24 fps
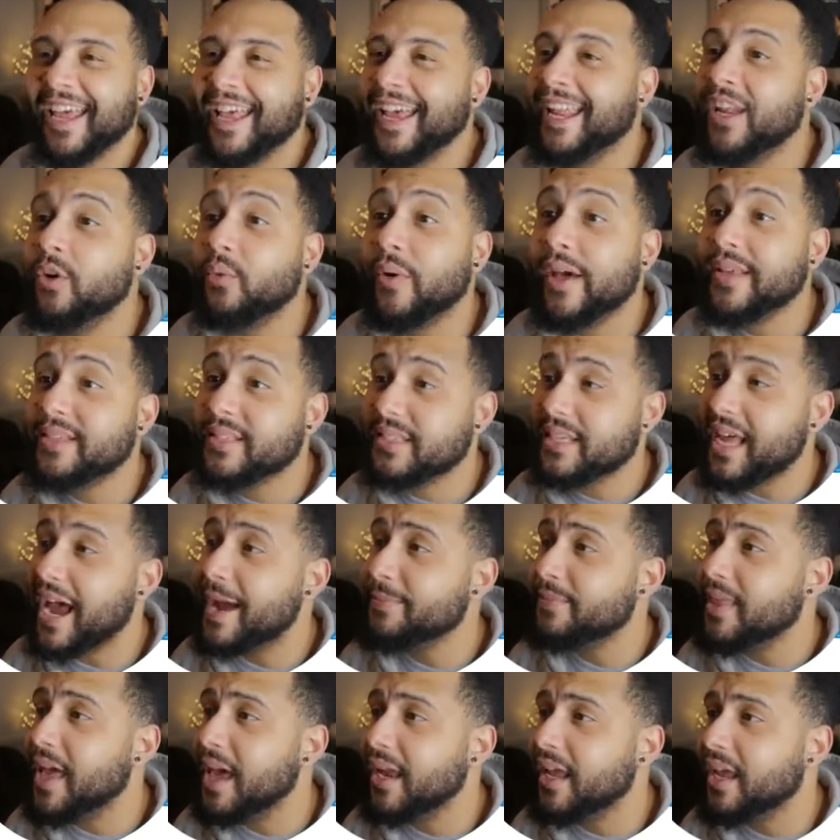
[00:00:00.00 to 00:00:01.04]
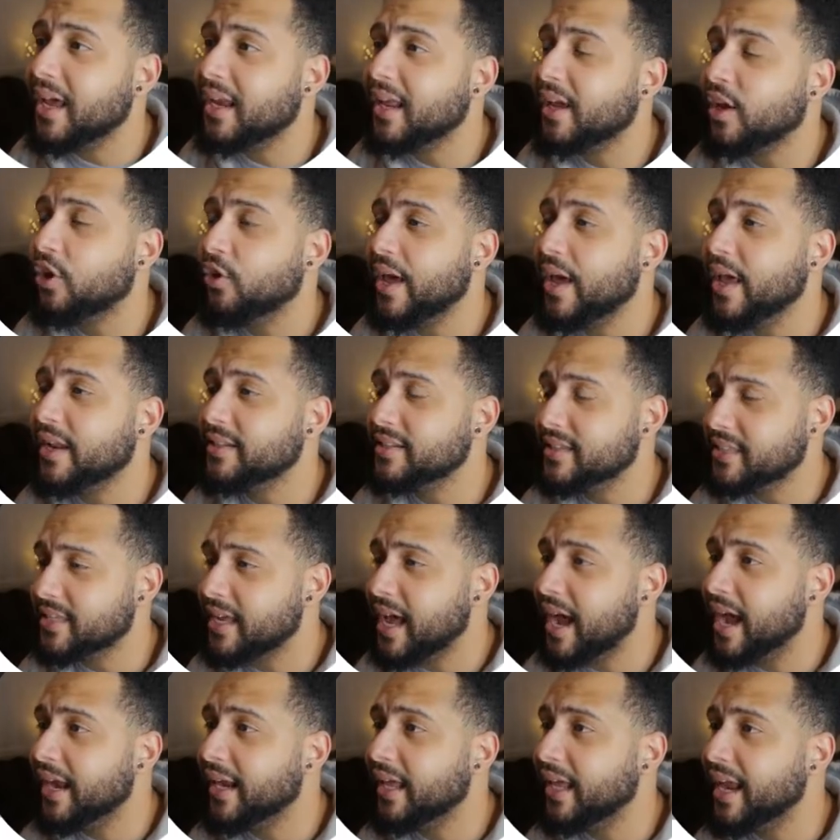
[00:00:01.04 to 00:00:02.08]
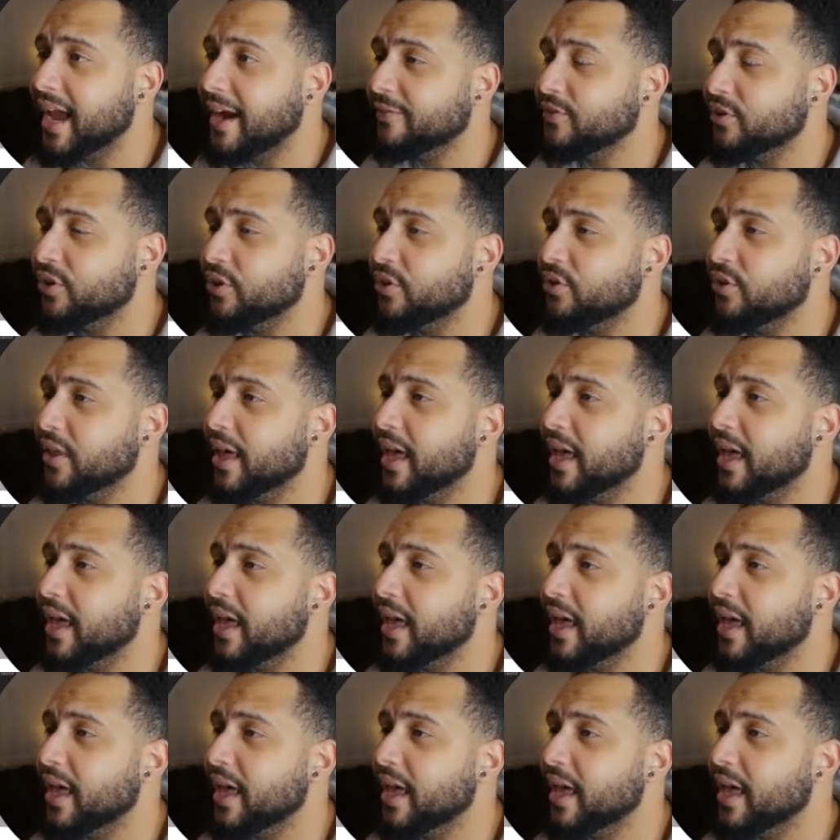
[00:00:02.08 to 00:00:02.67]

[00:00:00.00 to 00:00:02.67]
Anyways, type that in and go ahead and sign in after you do